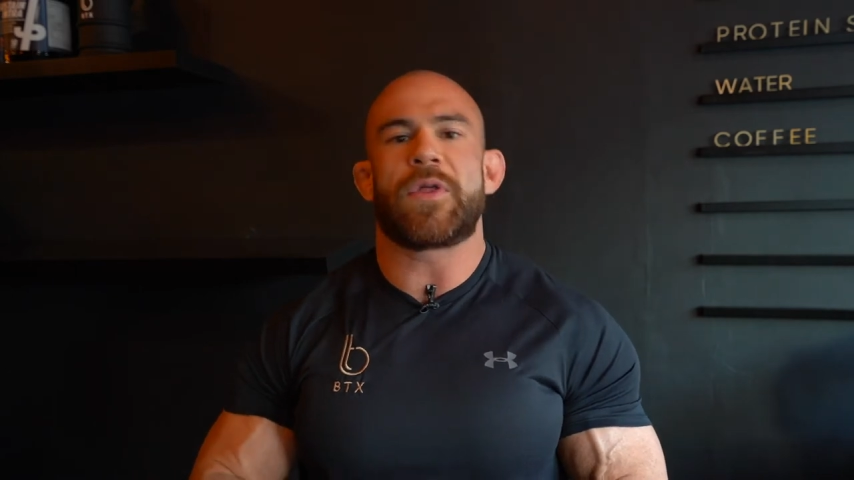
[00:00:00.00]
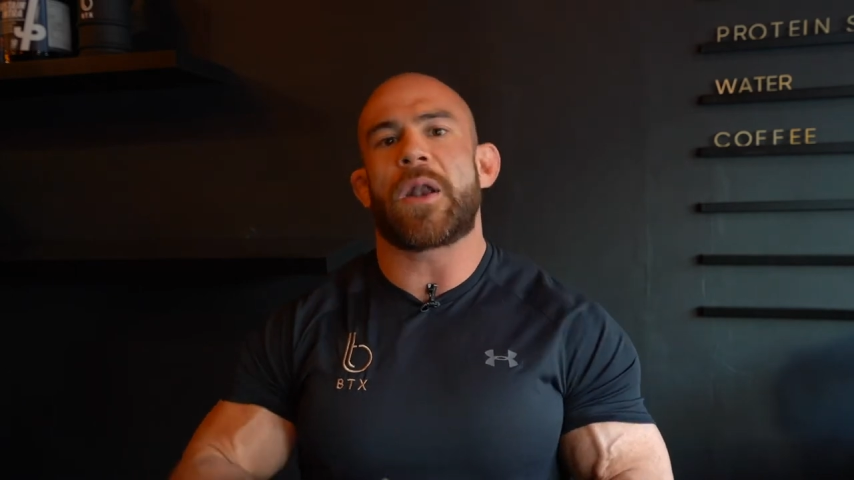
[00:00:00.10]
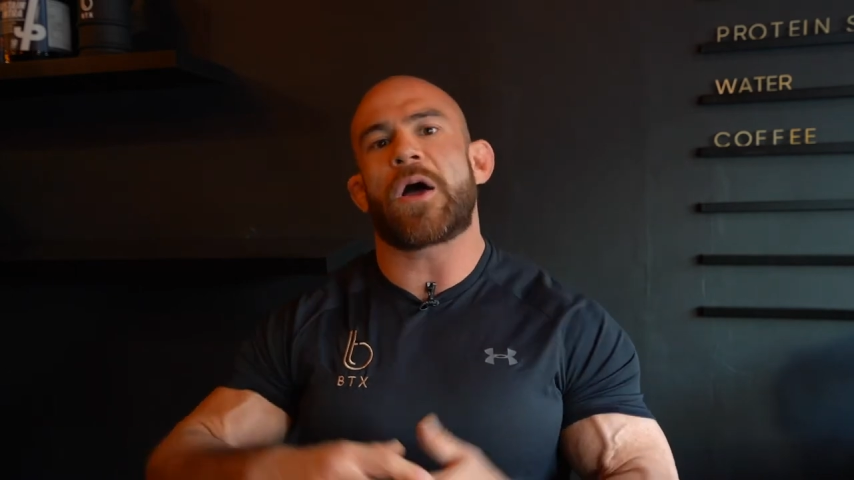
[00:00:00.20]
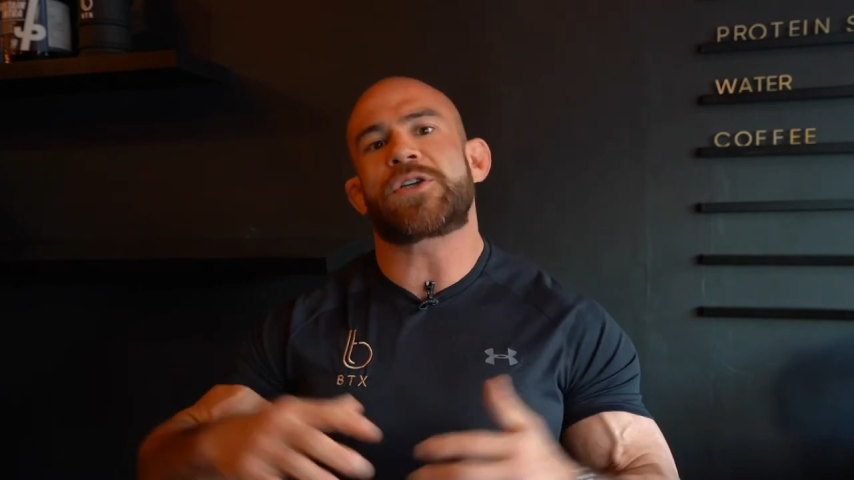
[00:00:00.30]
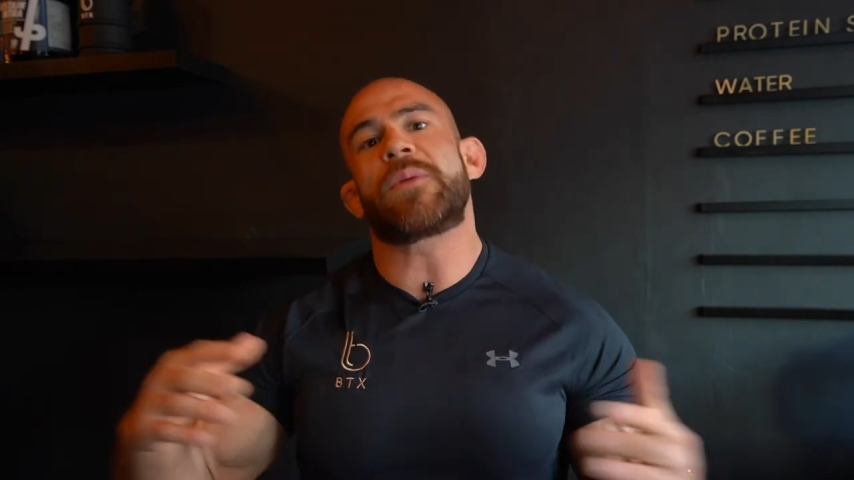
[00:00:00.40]
with a
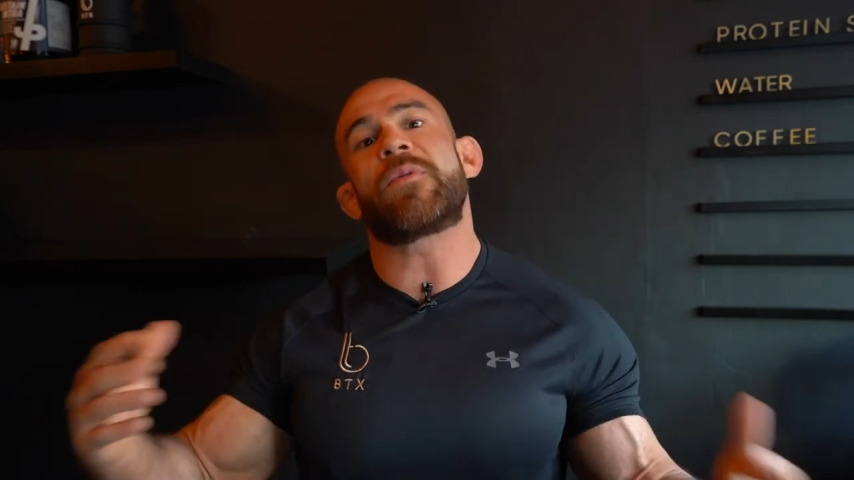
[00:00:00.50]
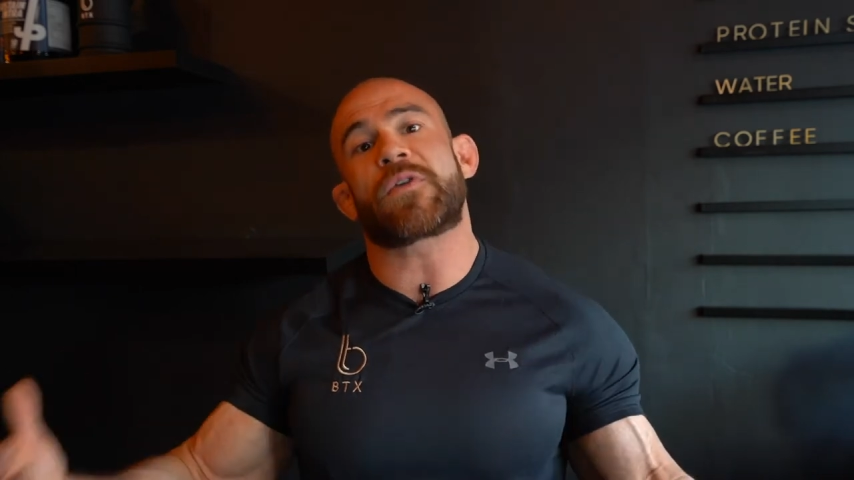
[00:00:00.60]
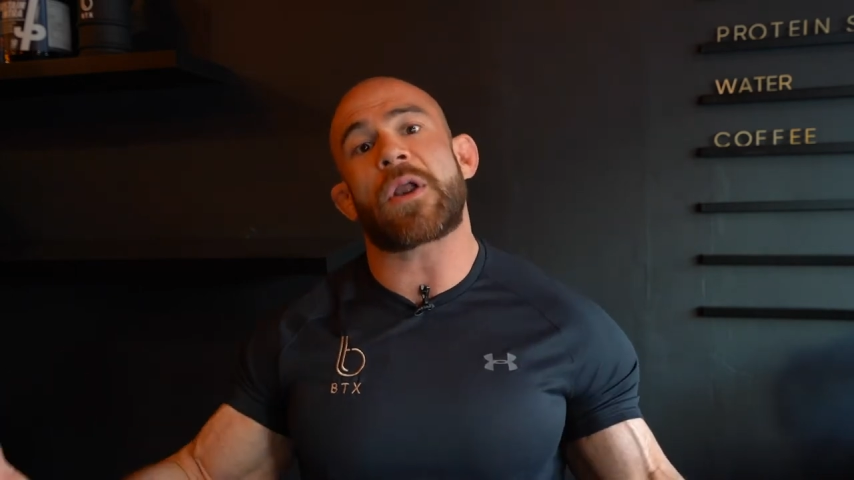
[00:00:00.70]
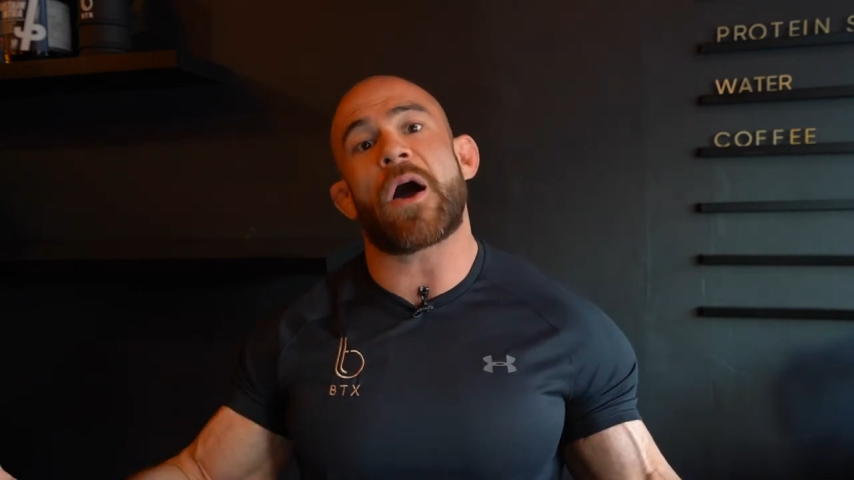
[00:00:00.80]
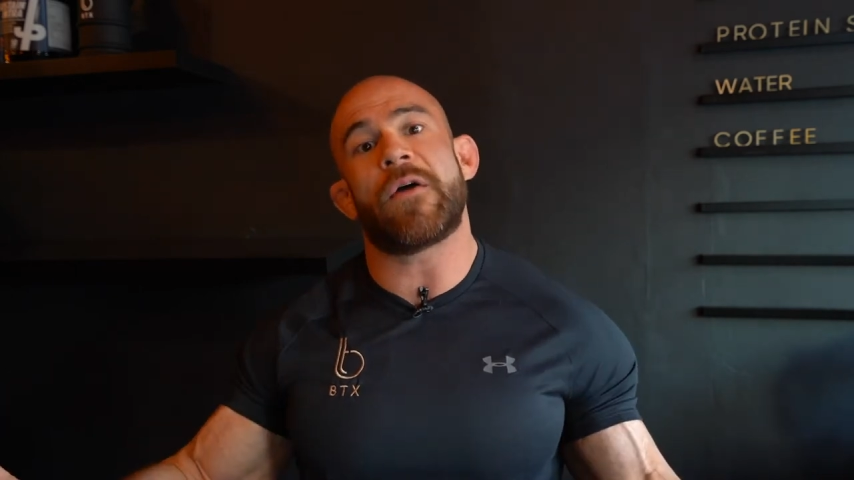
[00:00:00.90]
large number of
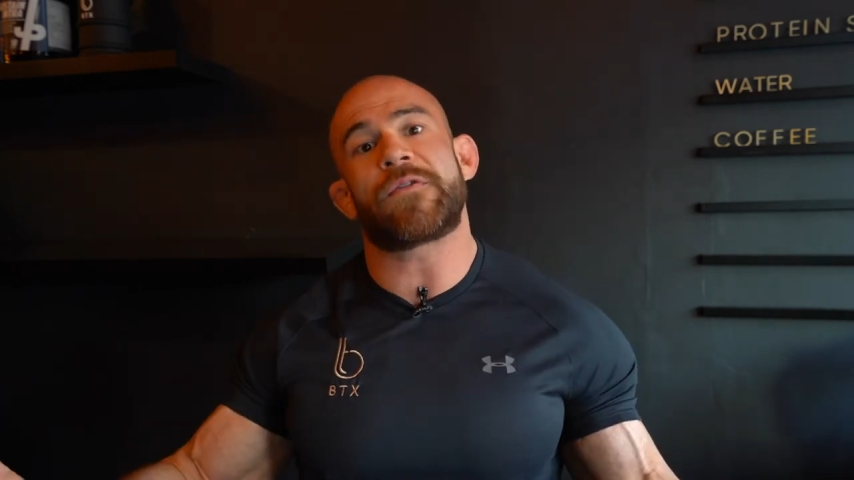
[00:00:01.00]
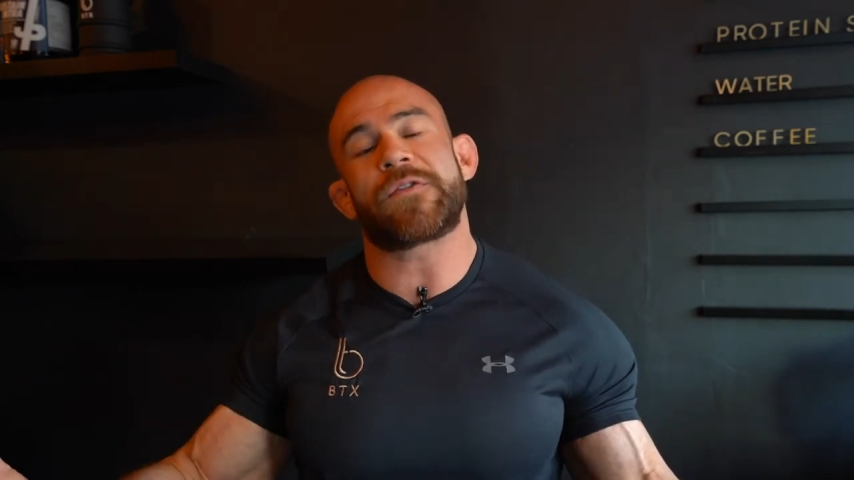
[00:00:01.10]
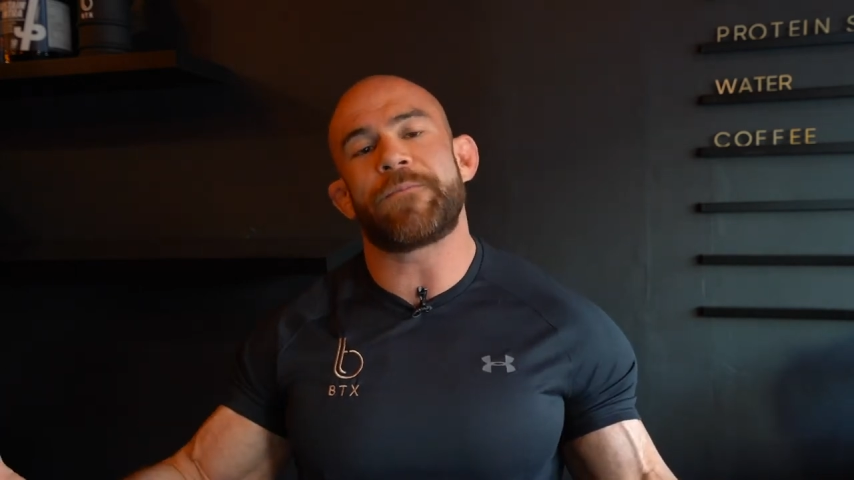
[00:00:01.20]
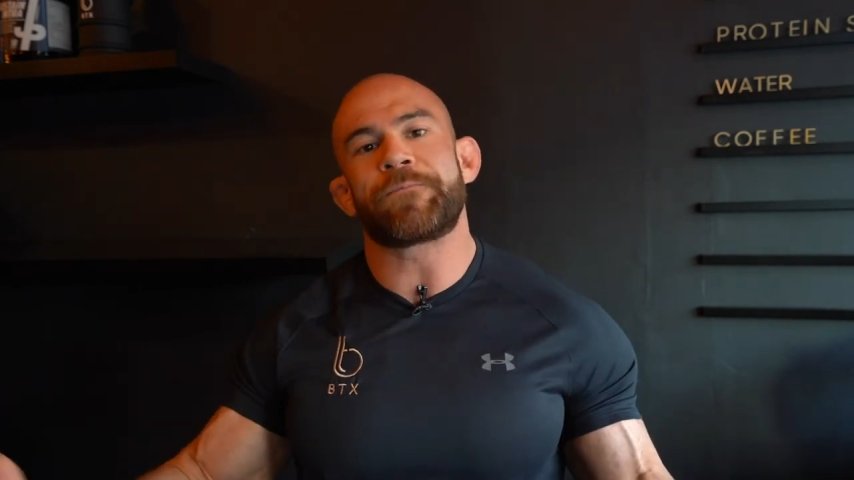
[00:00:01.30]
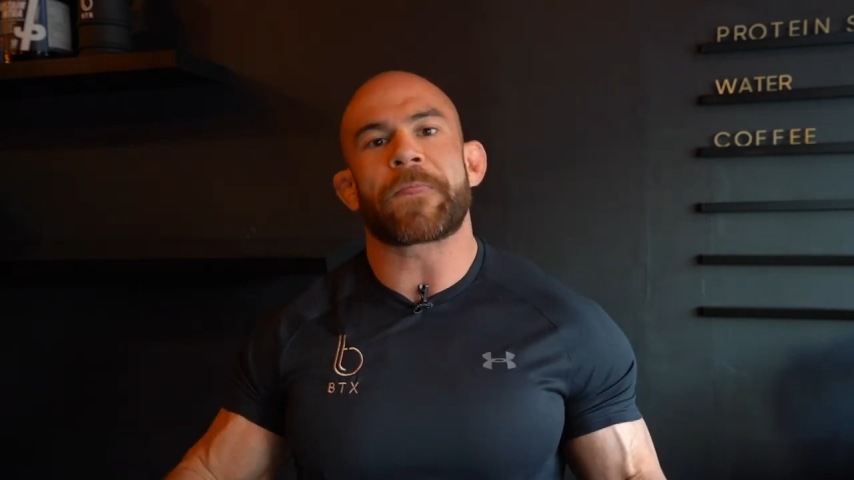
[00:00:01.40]
clients.